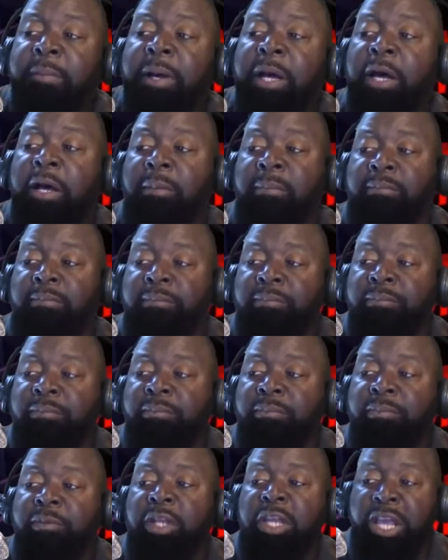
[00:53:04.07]
him up.
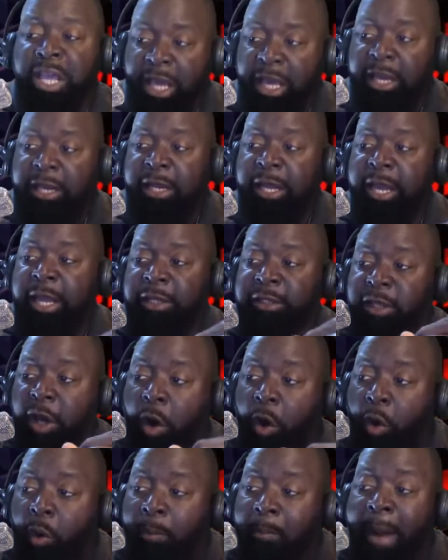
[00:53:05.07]
He then
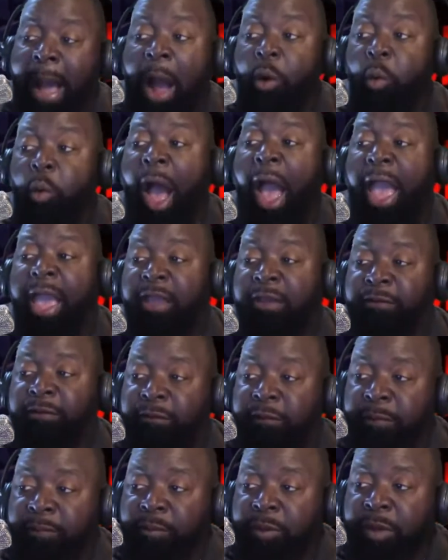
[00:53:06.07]
told my wife
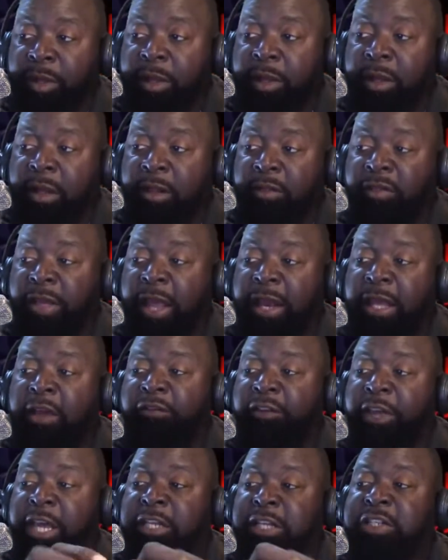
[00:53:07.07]
that
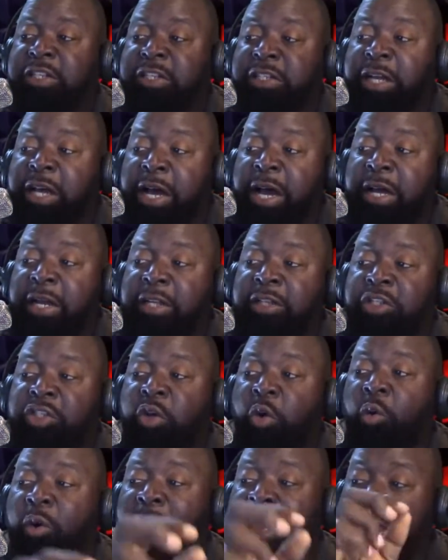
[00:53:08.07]
if his son is
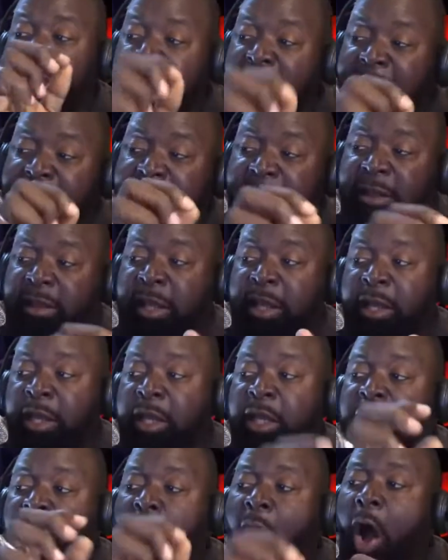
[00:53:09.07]
doing
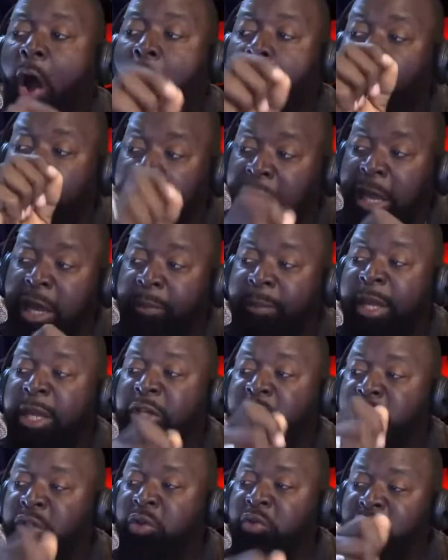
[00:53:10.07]
anything, call him
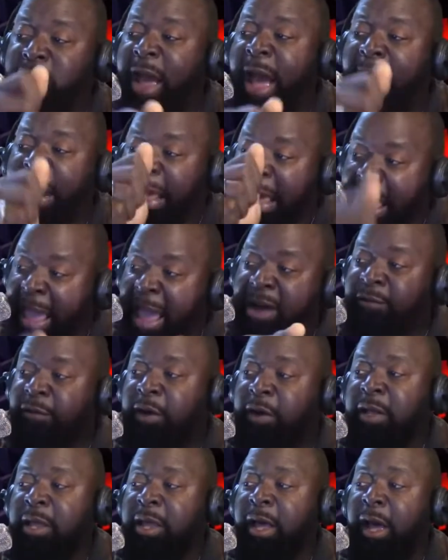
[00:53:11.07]
and do not
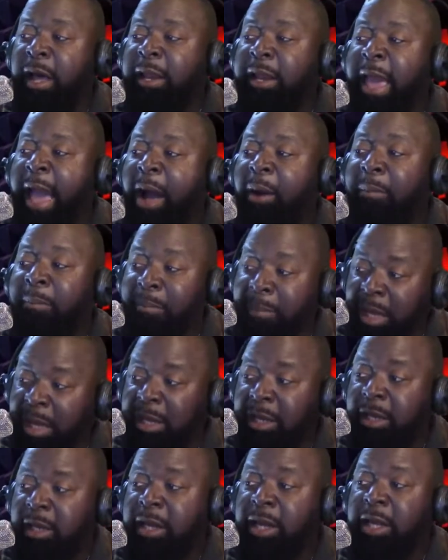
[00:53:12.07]
ever allow
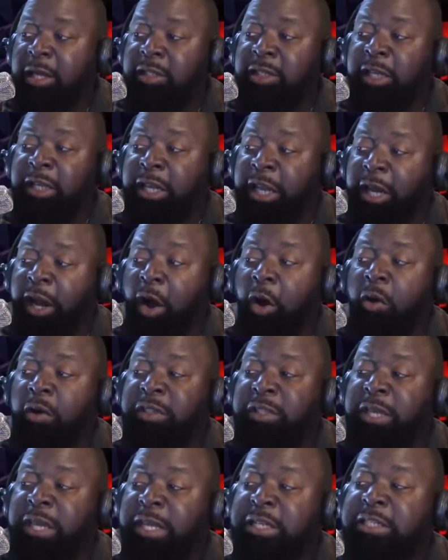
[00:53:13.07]
me to get
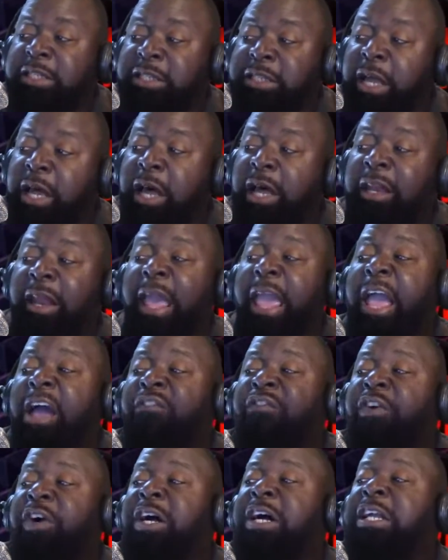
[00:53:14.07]
on to his son
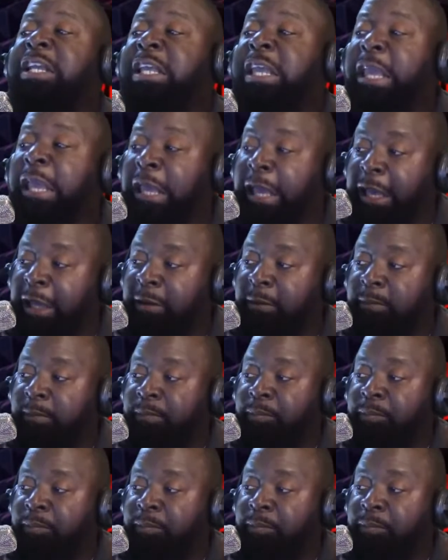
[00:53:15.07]
ever again.